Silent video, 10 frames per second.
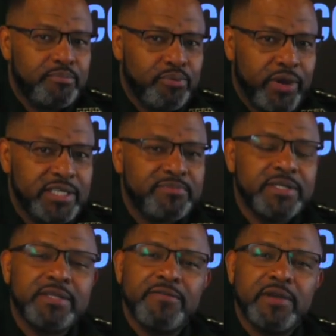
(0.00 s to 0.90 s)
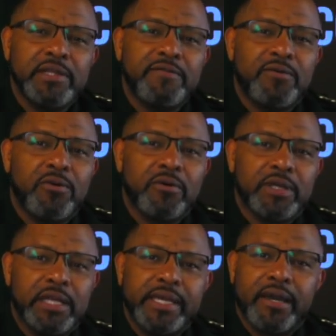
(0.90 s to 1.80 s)
Pray specifically for the
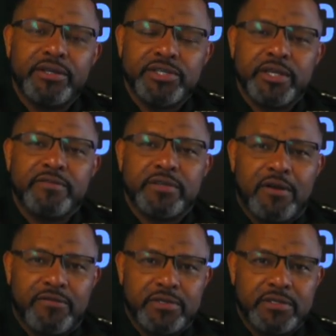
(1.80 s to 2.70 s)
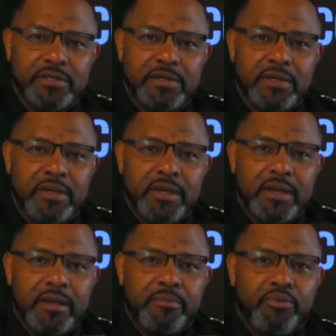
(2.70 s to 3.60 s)
Clay County Sheriff's Office.
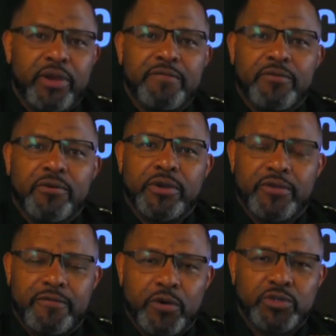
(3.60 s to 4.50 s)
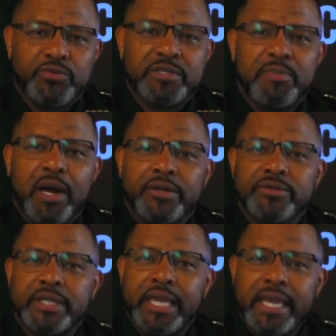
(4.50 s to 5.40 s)
Pray for your first
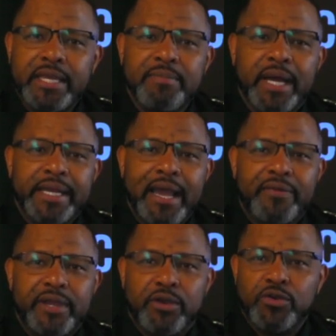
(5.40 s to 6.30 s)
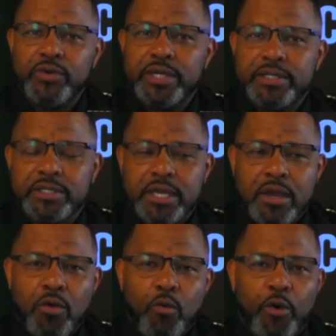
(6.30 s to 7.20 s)
responders and anybody out there who is
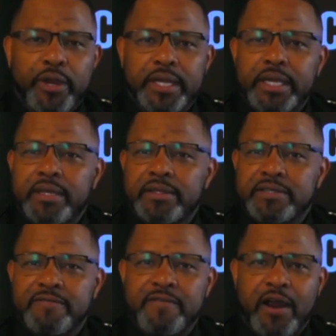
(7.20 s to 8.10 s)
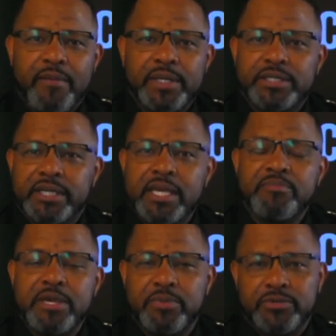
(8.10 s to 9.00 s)
working in this environment to
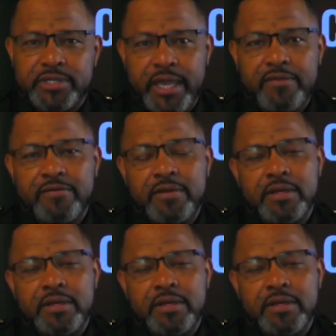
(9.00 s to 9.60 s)
keep people safe.